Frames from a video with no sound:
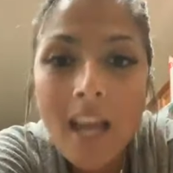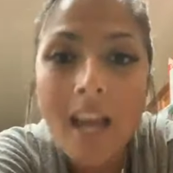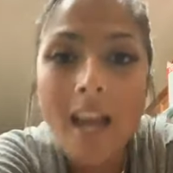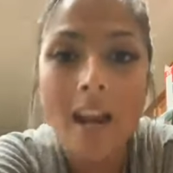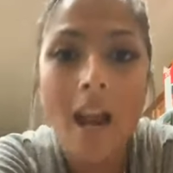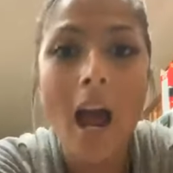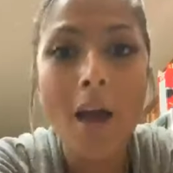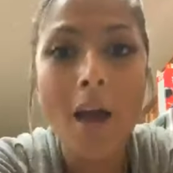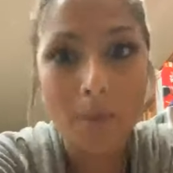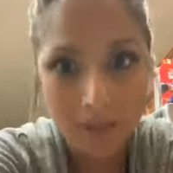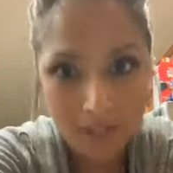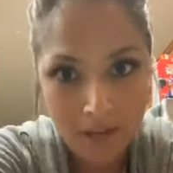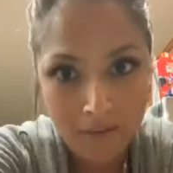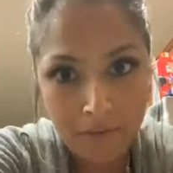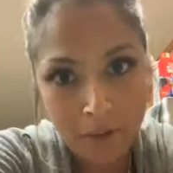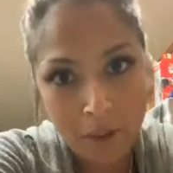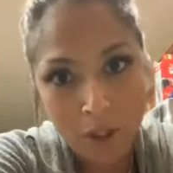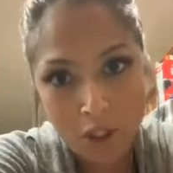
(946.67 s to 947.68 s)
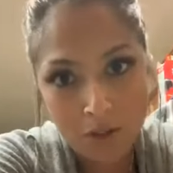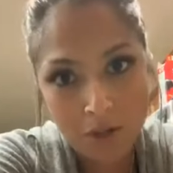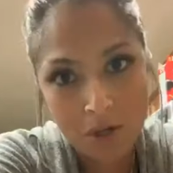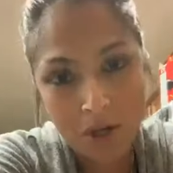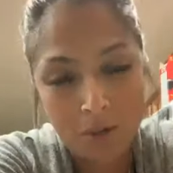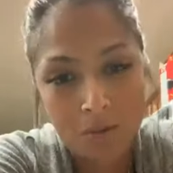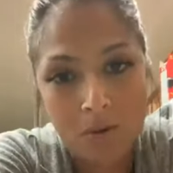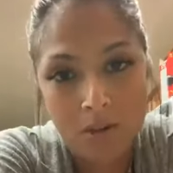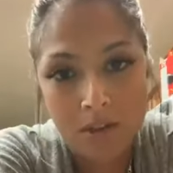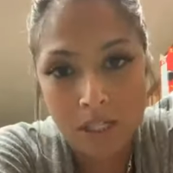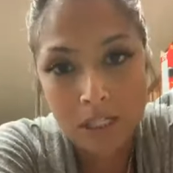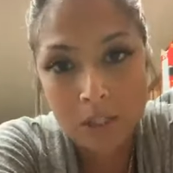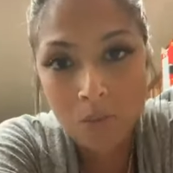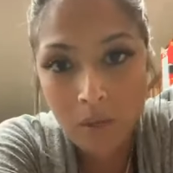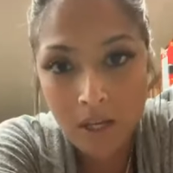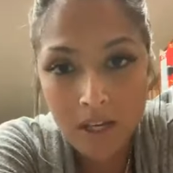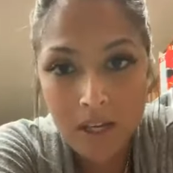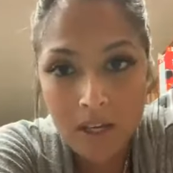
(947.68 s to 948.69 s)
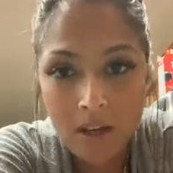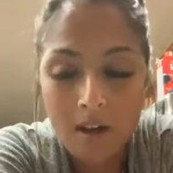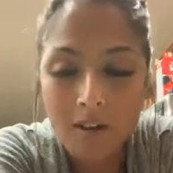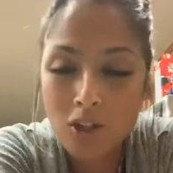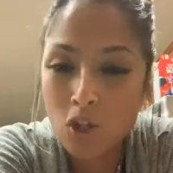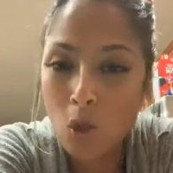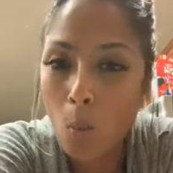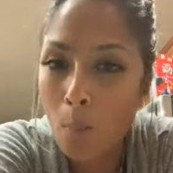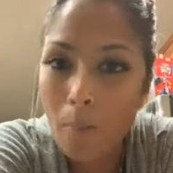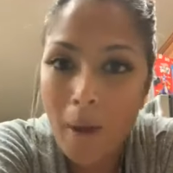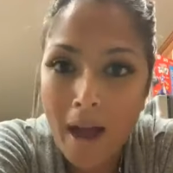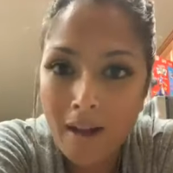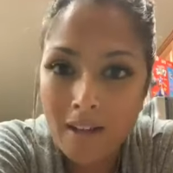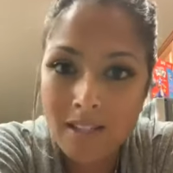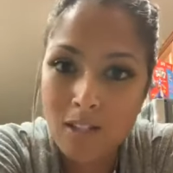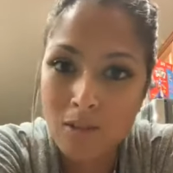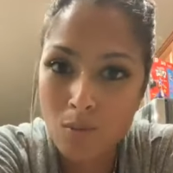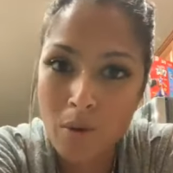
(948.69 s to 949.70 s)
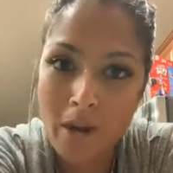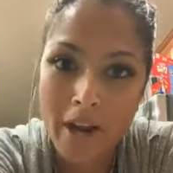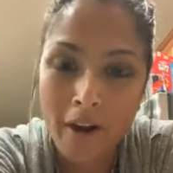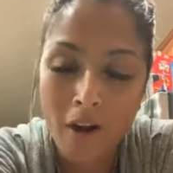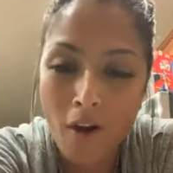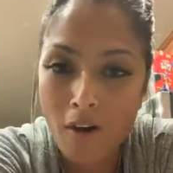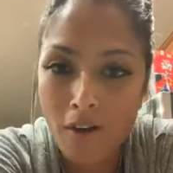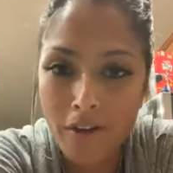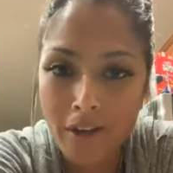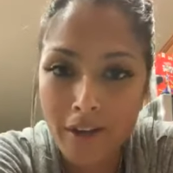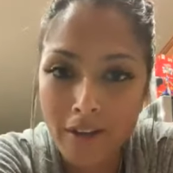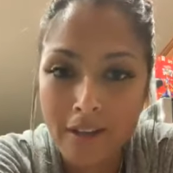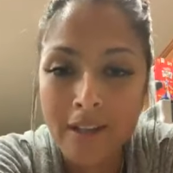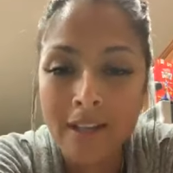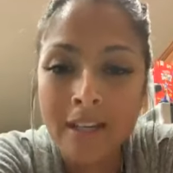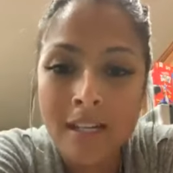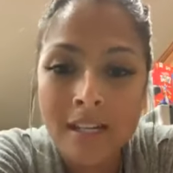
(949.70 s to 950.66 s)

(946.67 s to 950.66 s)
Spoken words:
And I will definitely do another one this week. A soapbox is what I call it.